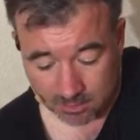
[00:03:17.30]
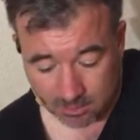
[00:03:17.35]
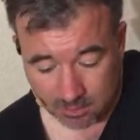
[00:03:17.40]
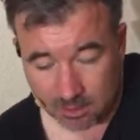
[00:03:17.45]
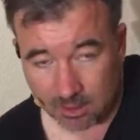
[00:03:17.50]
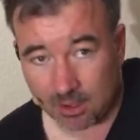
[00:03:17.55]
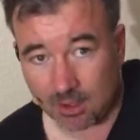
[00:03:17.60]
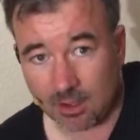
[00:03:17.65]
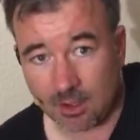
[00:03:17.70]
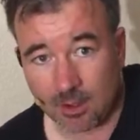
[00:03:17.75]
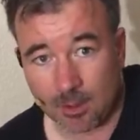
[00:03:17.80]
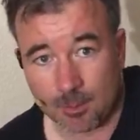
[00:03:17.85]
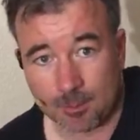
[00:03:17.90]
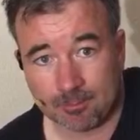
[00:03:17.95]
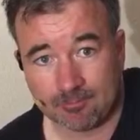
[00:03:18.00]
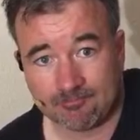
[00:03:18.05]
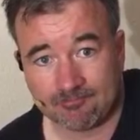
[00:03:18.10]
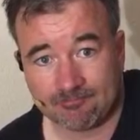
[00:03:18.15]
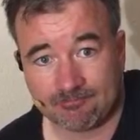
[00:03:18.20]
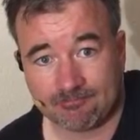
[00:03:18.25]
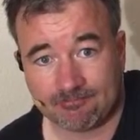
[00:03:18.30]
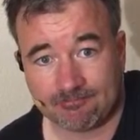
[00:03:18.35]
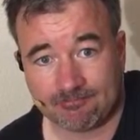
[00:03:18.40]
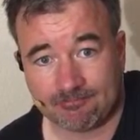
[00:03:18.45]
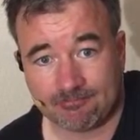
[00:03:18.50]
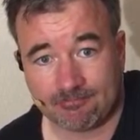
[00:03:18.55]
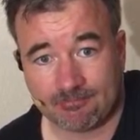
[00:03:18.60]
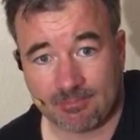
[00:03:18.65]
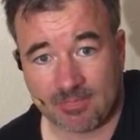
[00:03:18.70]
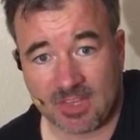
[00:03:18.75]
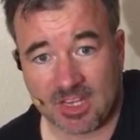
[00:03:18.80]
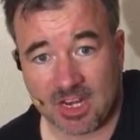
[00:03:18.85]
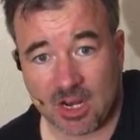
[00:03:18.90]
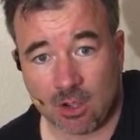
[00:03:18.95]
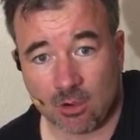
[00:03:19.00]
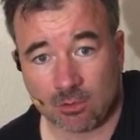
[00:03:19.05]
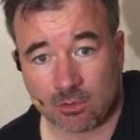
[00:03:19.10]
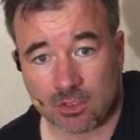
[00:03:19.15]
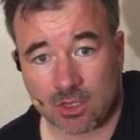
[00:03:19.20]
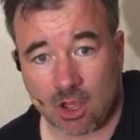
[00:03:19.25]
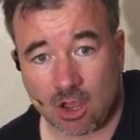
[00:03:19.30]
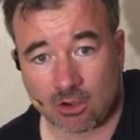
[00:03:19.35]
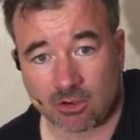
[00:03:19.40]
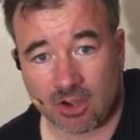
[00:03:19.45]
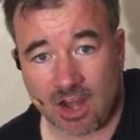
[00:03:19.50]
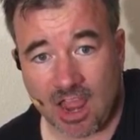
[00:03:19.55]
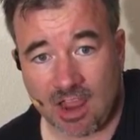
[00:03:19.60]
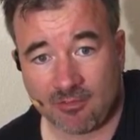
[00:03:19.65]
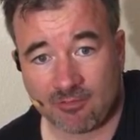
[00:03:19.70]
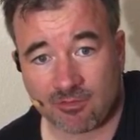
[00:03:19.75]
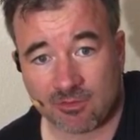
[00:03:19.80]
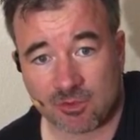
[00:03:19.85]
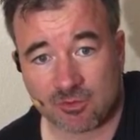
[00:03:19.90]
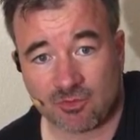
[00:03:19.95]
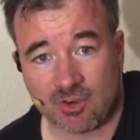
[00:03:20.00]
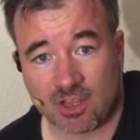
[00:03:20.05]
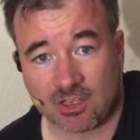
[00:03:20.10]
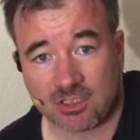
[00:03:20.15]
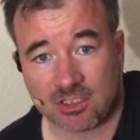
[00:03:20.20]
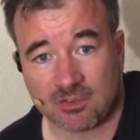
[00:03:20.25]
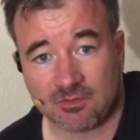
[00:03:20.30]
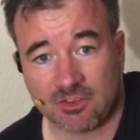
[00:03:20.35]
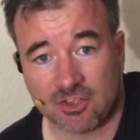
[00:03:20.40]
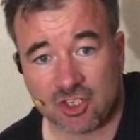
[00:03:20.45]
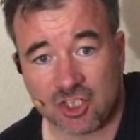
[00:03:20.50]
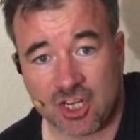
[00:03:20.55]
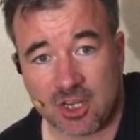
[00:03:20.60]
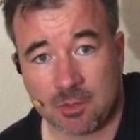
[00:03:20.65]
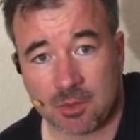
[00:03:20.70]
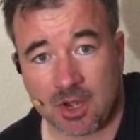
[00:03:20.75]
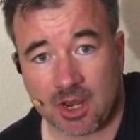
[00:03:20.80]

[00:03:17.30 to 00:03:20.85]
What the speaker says: Aphra was relatively cheap,